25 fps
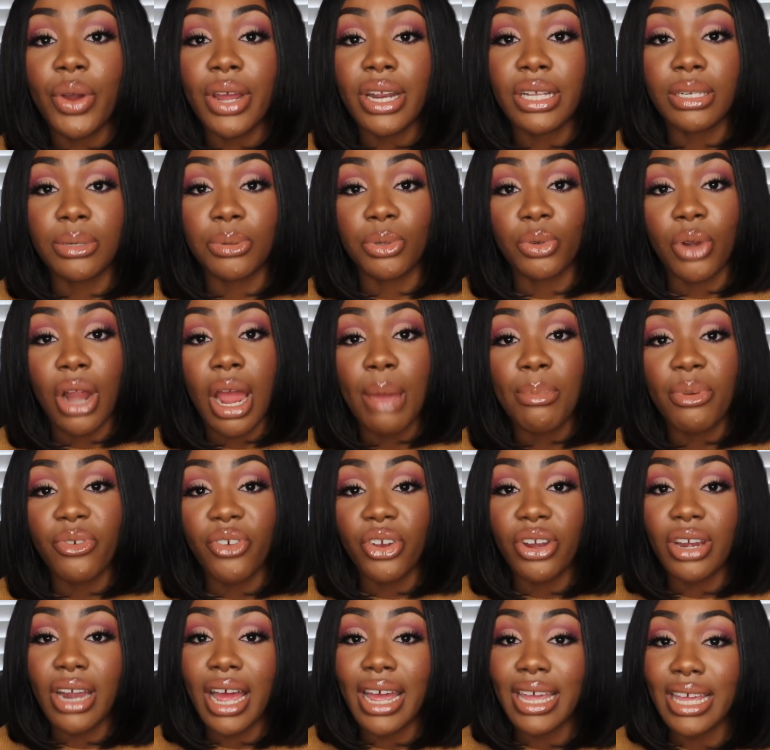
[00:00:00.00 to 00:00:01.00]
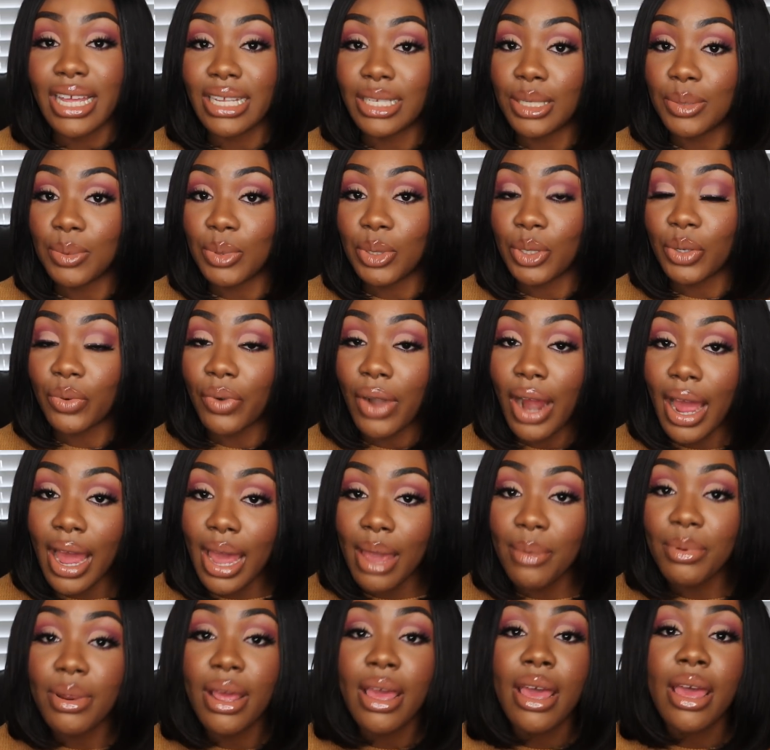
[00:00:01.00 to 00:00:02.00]
go ahead and subscribe if you're not yet
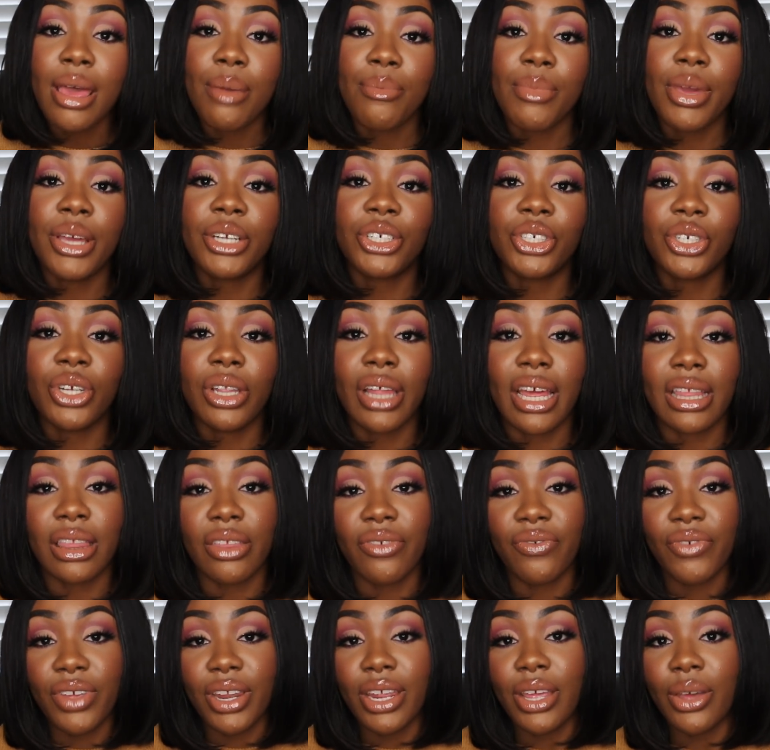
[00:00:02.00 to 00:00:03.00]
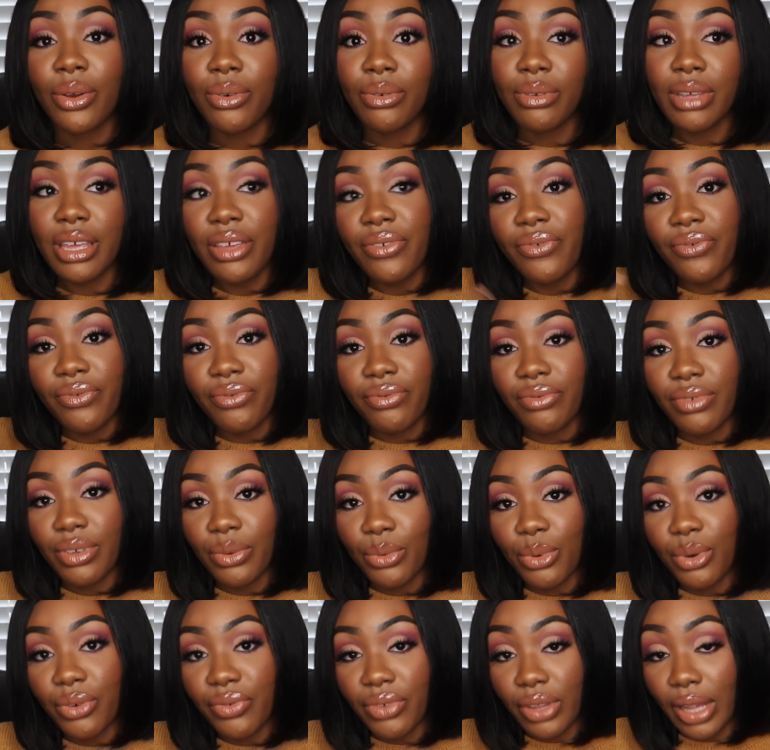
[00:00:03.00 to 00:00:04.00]
subscribed. Make sure you like the video. If
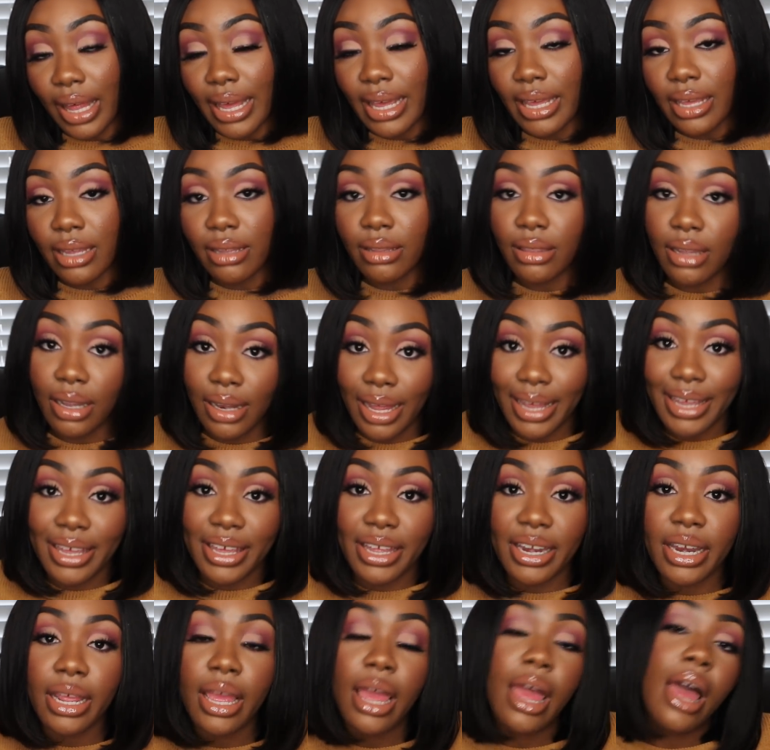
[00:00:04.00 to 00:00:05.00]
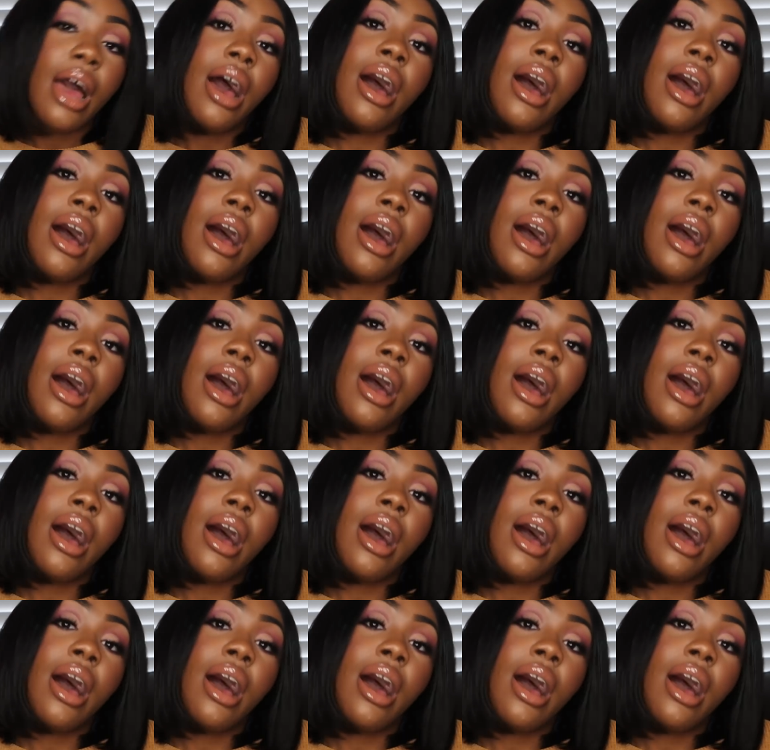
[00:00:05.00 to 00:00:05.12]
you like it, then like it.